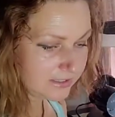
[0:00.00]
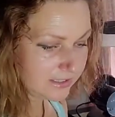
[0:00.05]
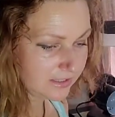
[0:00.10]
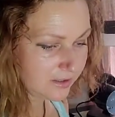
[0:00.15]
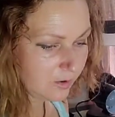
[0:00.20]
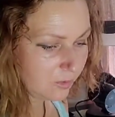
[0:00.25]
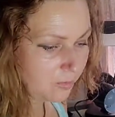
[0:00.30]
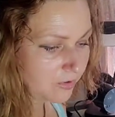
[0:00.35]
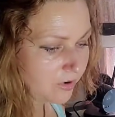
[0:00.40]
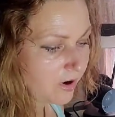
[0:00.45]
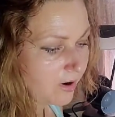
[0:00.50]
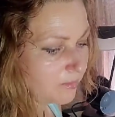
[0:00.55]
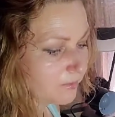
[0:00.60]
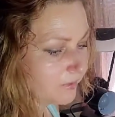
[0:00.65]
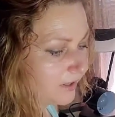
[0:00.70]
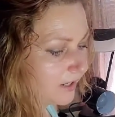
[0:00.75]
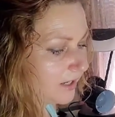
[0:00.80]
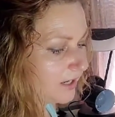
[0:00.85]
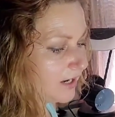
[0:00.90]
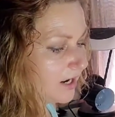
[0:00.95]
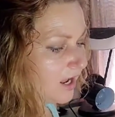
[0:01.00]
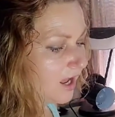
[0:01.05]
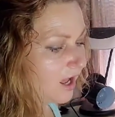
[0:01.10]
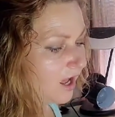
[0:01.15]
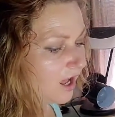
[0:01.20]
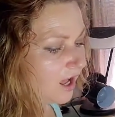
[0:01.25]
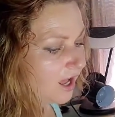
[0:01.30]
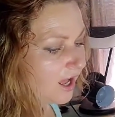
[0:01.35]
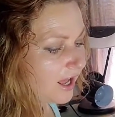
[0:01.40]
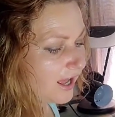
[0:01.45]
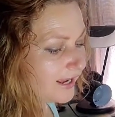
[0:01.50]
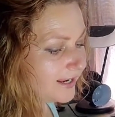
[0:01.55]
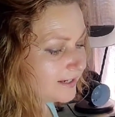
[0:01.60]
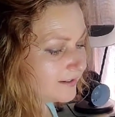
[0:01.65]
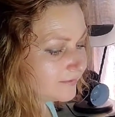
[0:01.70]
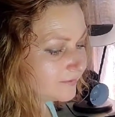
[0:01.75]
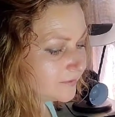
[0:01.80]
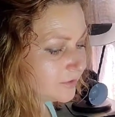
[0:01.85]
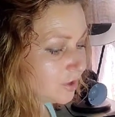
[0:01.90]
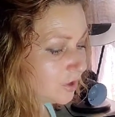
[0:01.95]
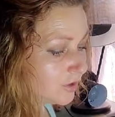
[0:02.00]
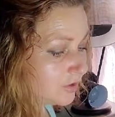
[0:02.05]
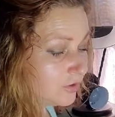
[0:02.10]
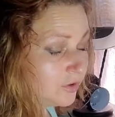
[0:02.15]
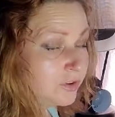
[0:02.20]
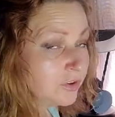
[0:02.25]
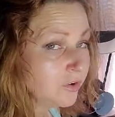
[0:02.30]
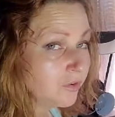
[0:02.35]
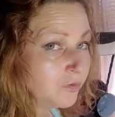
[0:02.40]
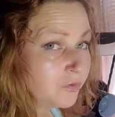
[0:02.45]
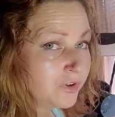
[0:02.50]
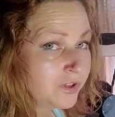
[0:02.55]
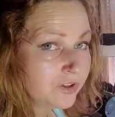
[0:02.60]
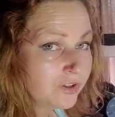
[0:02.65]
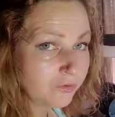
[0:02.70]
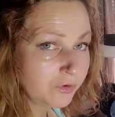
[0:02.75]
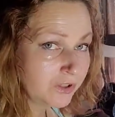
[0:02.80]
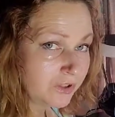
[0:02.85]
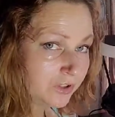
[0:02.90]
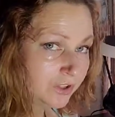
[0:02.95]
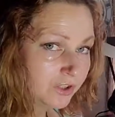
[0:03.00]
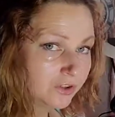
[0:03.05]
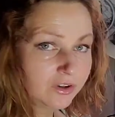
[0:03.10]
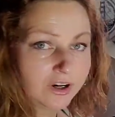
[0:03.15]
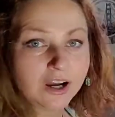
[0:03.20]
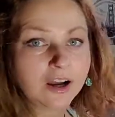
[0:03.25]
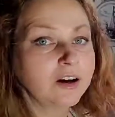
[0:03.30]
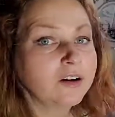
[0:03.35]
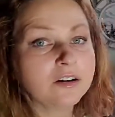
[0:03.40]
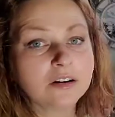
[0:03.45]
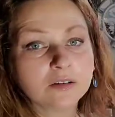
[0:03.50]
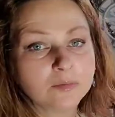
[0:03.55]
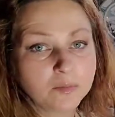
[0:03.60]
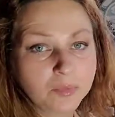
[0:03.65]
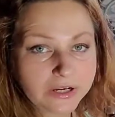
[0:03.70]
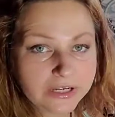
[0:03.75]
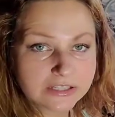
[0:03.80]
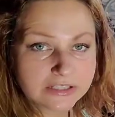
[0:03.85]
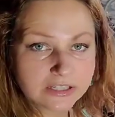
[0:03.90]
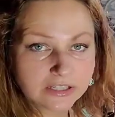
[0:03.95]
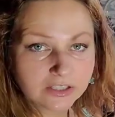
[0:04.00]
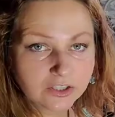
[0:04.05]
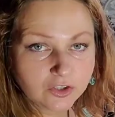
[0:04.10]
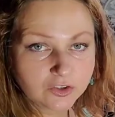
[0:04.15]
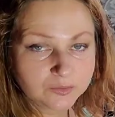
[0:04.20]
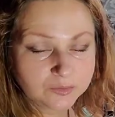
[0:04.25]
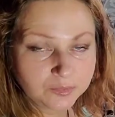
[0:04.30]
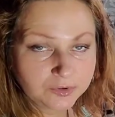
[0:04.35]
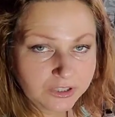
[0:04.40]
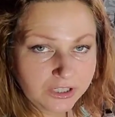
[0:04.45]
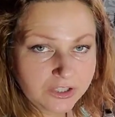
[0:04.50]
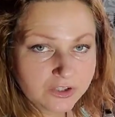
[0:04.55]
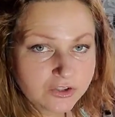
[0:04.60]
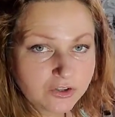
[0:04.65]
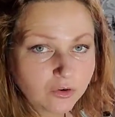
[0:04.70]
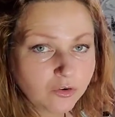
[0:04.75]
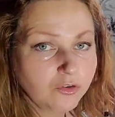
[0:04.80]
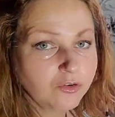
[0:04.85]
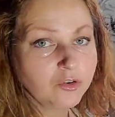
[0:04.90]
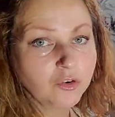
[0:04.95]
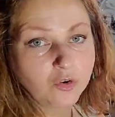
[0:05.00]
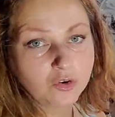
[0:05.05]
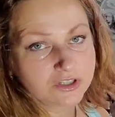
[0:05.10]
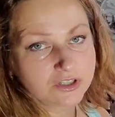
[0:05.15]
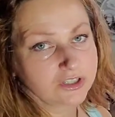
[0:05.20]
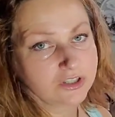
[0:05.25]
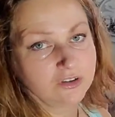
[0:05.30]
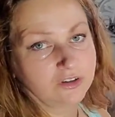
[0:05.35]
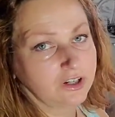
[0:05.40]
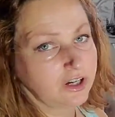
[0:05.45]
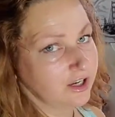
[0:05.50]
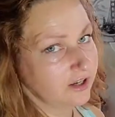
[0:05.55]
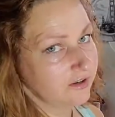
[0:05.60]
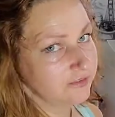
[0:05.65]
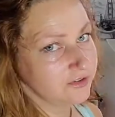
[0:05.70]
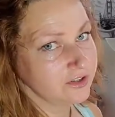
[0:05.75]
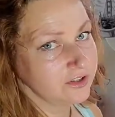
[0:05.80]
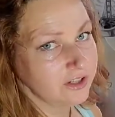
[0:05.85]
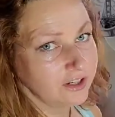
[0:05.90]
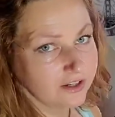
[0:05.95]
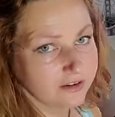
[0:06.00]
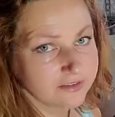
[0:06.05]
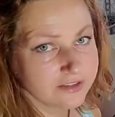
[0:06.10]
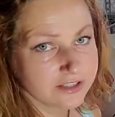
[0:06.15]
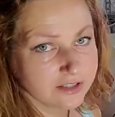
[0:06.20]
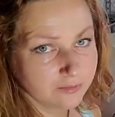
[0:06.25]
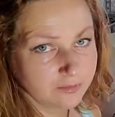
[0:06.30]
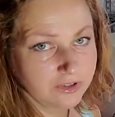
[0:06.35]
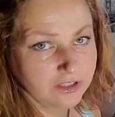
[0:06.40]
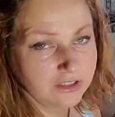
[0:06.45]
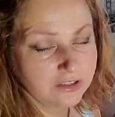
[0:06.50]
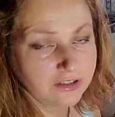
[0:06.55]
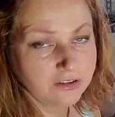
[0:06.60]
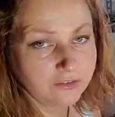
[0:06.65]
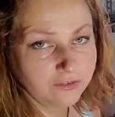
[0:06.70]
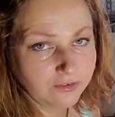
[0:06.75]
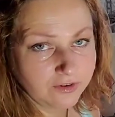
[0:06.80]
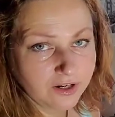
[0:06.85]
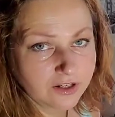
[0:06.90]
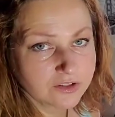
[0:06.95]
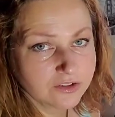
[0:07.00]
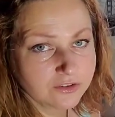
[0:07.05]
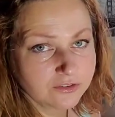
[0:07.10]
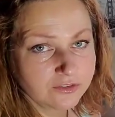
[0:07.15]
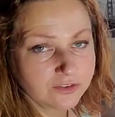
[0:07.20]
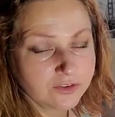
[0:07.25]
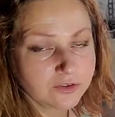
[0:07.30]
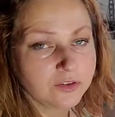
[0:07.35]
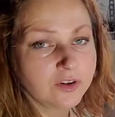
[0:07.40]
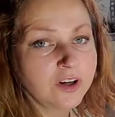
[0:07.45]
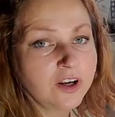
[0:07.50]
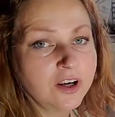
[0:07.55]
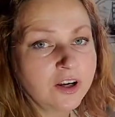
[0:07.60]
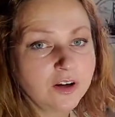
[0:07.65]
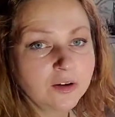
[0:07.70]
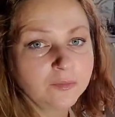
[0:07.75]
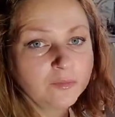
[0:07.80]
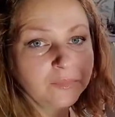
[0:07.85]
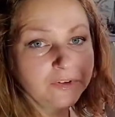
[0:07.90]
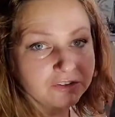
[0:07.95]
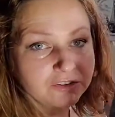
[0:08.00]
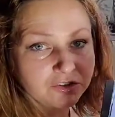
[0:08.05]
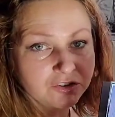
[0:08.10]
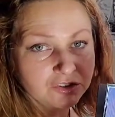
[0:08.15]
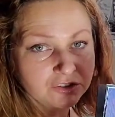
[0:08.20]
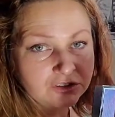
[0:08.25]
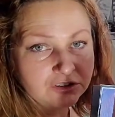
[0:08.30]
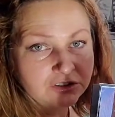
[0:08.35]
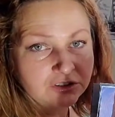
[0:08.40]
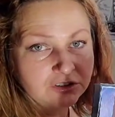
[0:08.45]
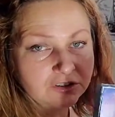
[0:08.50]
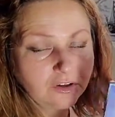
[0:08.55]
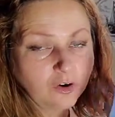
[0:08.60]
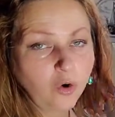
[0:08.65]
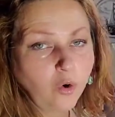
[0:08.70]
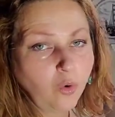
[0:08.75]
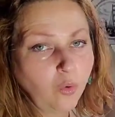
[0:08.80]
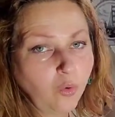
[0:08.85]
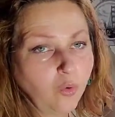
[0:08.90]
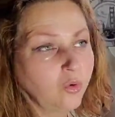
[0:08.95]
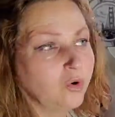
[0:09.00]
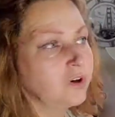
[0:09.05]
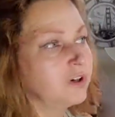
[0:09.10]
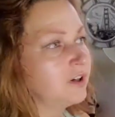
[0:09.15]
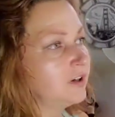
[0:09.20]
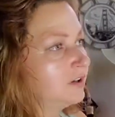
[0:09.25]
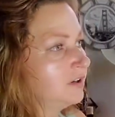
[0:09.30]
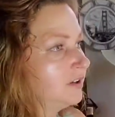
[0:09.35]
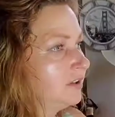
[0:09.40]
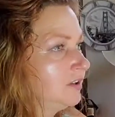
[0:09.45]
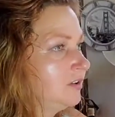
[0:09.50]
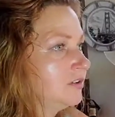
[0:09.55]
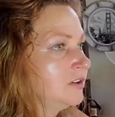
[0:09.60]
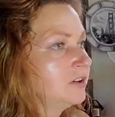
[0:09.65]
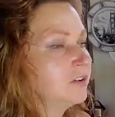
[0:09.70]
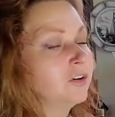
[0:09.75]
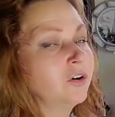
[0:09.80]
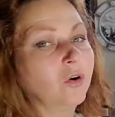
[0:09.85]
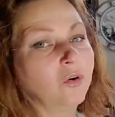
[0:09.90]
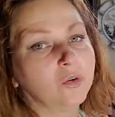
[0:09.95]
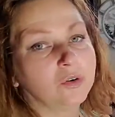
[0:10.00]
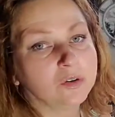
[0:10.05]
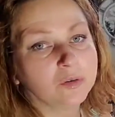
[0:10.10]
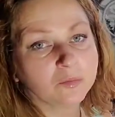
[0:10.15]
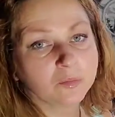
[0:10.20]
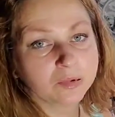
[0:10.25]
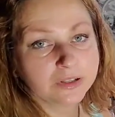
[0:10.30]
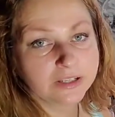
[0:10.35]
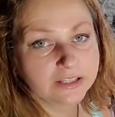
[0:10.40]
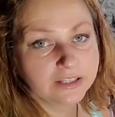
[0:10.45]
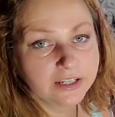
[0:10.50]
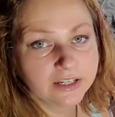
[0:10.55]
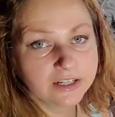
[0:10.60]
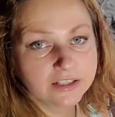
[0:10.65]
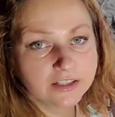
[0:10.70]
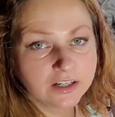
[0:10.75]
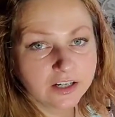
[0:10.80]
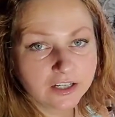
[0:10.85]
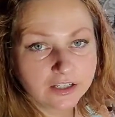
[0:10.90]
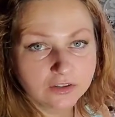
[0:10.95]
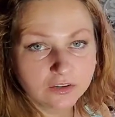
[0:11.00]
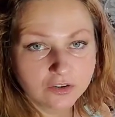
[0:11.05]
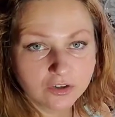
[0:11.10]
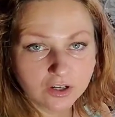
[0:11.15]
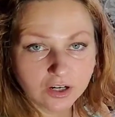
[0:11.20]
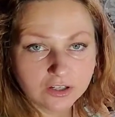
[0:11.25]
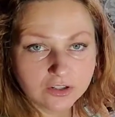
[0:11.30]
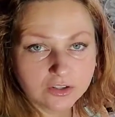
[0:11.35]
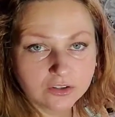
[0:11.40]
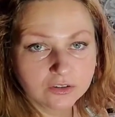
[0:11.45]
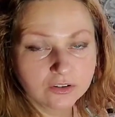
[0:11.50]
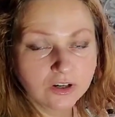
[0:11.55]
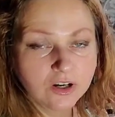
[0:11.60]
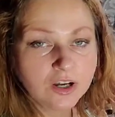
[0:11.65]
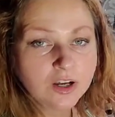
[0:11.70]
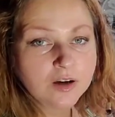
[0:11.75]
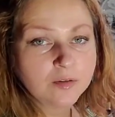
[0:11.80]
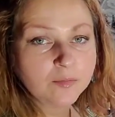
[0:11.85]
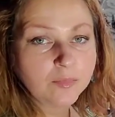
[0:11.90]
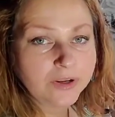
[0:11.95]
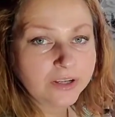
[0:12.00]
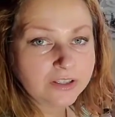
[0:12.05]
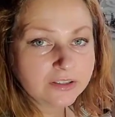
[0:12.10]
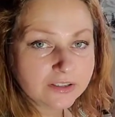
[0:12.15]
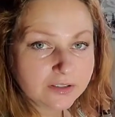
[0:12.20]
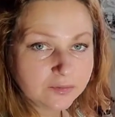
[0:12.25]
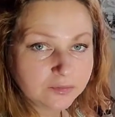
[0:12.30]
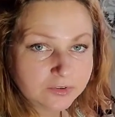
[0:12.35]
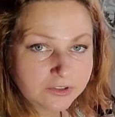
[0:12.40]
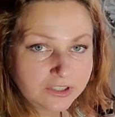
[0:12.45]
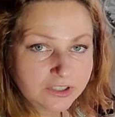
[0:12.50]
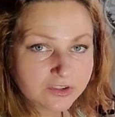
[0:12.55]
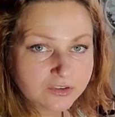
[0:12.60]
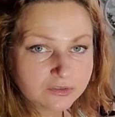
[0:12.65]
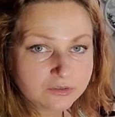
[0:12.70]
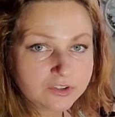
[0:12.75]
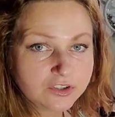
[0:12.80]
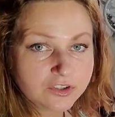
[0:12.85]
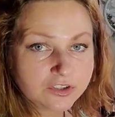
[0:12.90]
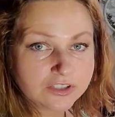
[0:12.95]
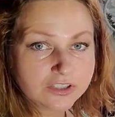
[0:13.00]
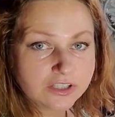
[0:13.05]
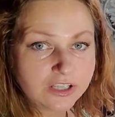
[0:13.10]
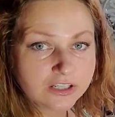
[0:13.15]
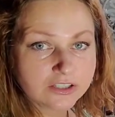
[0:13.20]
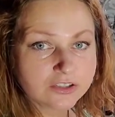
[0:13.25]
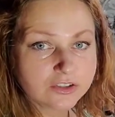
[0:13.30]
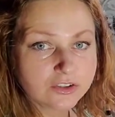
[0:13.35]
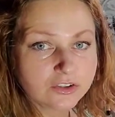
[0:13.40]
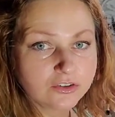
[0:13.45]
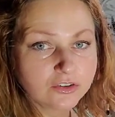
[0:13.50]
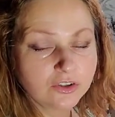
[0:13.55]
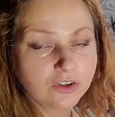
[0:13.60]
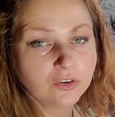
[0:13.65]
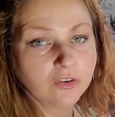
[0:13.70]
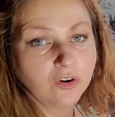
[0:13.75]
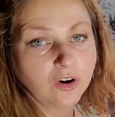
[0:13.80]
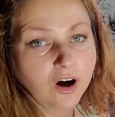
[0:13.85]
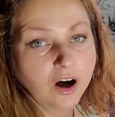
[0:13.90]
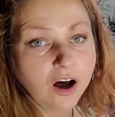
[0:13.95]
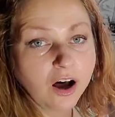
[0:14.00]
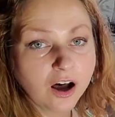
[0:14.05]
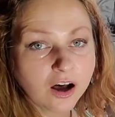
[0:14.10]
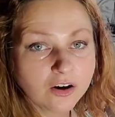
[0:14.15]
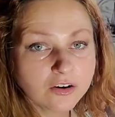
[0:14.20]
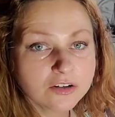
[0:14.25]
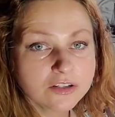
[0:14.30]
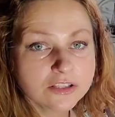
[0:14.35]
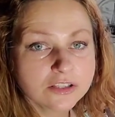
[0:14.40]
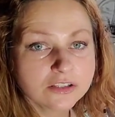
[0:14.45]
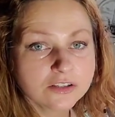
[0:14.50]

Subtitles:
and appropriate. You know, where you painting your bridge, of course you have to have something in the front of you, picture, or you can go on a plein air and try to paint the bridge which is next to your house.